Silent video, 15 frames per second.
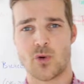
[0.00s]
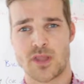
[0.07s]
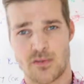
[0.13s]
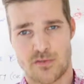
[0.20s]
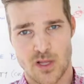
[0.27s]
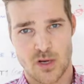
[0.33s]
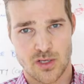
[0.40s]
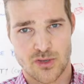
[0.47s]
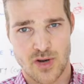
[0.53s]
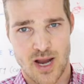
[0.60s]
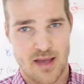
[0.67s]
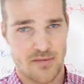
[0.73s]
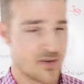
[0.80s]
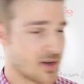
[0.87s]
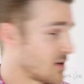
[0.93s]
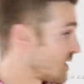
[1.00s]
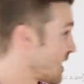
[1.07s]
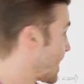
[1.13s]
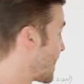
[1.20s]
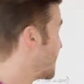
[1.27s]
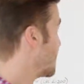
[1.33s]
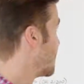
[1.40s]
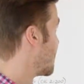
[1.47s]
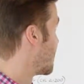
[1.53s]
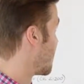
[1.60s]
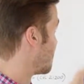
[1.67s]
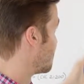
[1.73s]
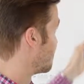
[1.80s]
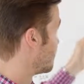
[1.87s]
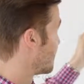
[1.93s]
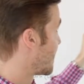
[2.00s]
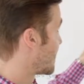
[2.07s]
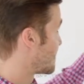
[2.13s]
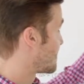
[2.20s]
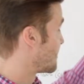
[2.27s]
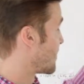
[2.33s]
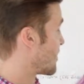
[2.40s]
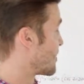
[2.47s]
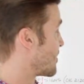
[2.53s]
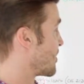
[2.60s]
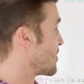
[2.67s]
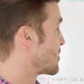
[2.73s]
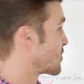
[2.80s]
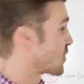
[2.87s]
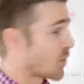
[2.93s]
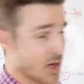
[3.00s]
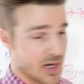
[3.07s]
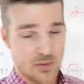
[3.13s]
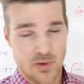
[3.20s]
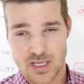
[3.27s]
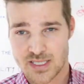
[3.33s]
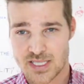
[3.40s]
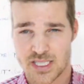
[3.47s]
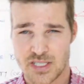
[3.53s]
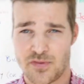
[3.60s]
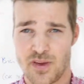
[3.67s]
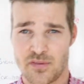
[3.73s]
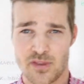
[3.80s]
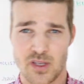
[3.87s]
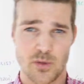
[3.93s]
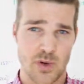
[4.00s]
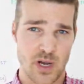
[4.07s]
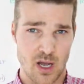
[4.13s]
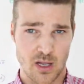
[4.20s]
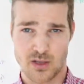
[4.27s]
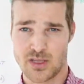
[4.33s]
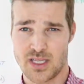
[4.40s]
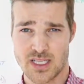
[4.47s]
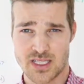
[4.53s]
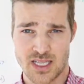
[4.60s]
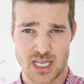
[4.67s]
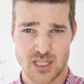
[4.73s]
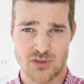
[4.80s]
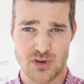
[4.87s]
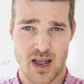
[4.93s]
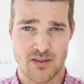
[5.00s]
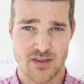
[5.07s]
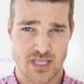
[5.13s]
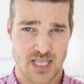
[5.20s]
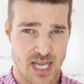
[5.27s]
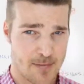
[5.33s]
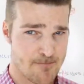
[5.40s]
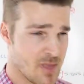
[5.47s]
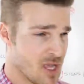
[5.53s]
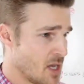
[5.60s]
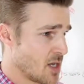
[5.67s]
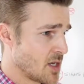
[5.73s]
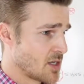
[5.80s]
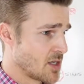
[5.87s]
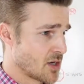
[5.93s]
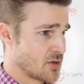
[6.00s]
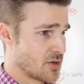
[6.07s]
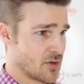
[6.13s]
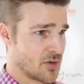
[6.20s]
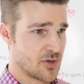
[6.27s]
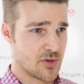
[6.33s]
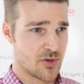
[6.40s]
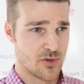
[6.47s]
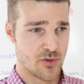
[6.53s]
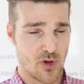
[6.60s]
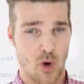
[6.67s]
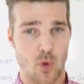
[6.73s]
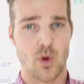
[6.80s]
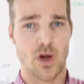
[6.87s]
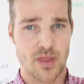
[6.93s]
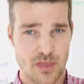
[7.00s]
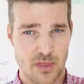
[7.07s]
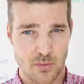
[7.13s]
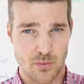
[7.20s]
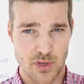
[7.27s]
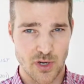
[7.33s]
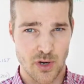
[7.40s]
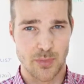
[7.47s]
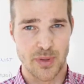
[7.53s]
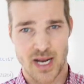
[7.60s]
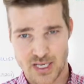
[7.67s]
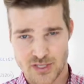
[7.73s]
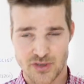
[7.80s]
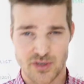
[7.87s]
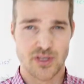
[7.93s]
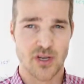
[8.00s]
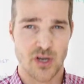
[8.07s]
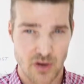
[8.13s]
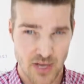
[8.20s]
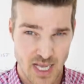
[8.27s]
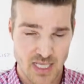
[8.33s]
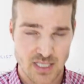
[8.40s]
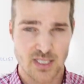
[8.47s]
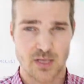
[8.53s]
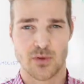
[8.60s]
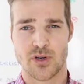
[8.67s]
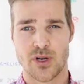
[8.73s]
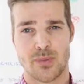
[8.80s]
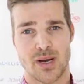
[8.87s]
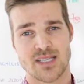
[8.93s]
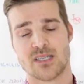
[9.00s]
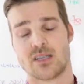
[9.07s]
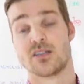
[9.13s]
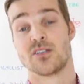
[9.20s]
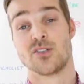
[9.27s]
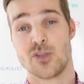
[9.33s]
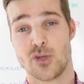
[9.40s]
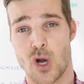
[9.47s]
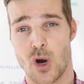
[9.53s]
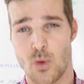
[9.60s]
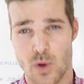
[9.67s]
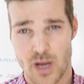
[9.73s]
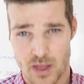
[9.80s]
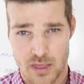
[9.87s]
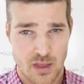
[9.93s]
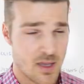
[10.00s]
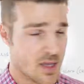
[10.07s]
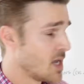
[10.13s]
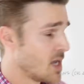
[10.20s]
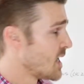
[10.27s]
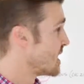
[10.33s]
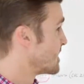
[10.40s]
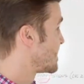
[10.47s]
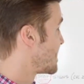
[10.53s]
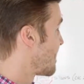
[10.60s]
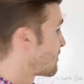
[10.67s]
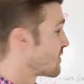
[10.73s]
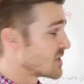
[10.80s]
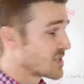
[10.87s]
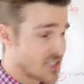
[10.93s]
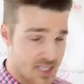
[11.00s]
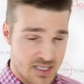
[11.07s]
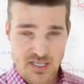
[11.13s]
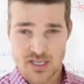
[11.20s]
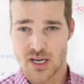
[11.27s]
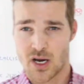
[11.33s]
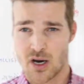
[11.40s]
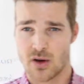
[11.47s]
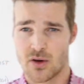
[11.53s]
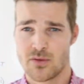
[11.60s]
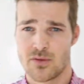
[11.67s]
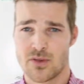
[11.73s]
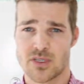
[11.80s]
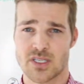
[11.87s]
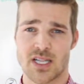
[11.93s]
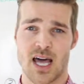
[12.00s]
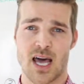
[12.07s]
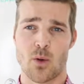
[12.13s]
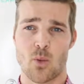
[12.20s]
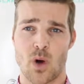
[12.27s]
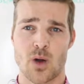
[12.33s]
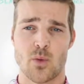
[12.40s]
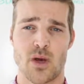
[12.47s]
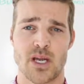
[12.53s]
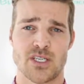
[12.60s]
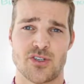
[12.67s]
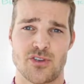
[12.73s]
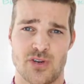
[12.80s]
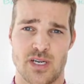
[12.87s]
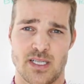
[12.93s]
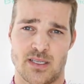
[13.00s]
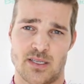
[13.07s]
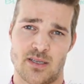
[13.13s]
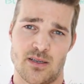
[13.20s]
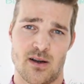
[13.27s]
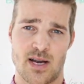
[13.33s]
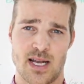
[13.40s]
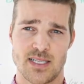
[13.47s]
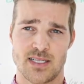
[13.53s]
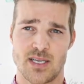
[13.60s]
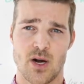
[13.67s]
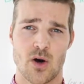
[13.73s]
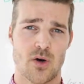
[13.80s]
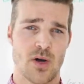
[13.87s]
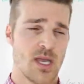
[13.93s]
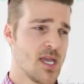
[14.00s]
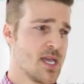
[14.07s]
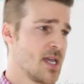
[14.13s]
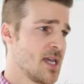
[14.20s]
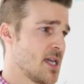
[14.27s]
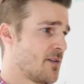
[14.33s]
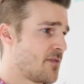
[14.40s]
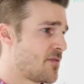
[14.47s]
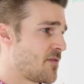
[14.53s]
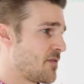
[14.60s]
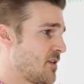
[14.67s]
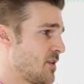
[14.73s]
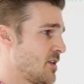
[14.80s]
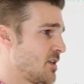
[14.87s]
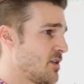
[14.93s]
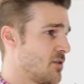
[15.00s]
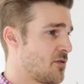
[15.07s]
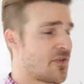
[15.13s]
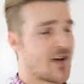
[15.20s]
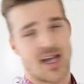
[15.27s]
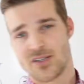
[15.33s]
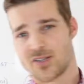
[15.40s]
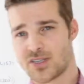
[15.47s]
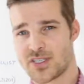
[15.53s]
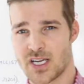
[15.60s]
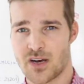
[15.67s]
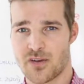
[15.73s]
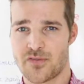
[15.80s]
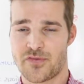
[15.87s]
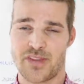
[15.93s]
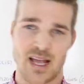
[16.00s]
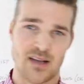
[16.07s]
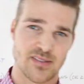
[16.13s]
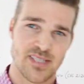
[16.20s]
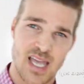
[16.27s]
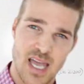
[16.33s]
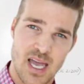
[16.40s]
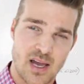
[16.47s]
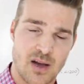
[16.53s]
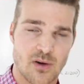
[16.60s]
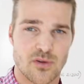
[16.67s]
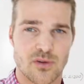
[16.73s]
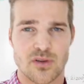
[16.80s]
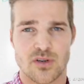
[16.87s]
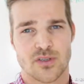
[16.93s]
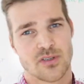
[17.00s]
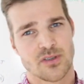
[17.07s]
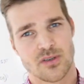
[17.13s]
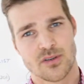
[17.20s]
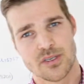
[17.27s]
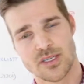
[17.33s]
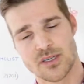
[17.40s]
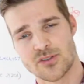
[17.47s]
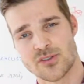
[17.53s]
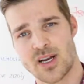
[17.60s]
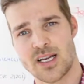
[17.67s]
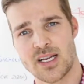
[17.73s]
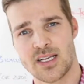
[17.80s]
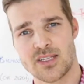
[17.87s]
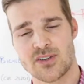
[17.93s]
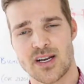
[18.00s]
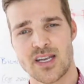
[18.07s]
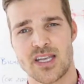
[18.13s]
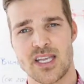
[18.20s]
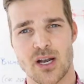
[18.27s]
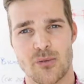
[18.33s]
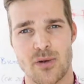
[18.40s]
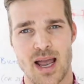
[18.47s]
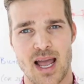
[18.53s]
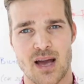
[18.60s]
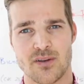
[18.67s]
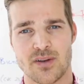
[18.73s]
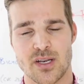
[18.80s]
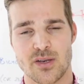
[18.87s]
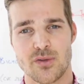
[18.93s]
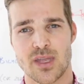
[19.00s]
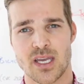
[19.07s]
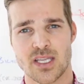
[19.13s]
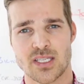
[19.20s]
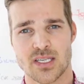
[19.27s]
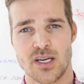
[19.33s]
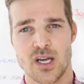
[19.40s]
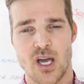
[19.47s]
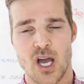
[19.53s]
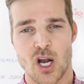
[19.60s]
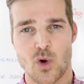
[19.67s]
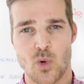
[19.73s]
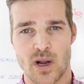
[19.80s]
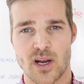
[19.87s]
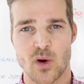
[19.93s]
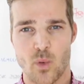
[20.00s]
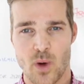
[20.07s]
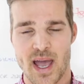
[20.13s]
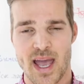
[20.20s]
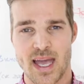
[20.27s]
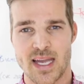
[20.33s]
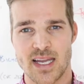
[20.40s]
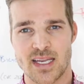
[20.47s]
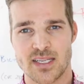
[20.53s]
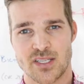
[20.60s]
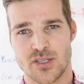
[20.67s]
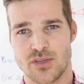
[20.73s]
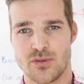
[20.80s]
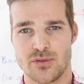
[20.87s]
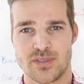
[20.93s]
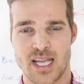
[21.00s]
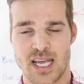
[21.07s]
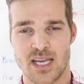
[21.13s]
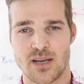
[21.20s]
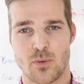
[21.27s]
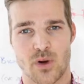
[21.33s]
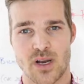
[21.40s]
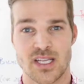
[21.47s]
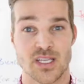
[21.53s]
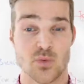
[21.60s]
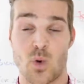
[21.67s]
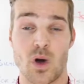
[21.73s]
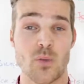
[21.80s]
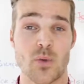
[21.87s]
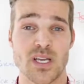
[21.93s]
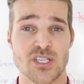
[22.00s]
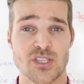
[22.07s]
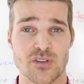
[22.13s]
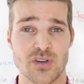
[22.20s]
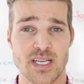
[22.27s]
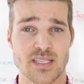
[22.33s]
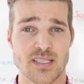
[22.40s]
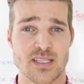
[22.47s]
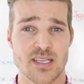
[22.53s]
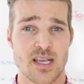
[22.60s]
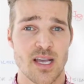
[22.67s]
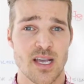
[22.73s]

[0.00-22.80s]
with the flow of traffic, okay? That's the vehicle code 21650. We all learn this in like driver's ed. You go with, when you're a pedestrian, you go against, and when you're a bicyclist, you go with. In San Francisco, there's a lot of one-way streets, all right? So if you find yourself downtown, or trying to get around, and you think it's a quicker way to take one of these one-way streets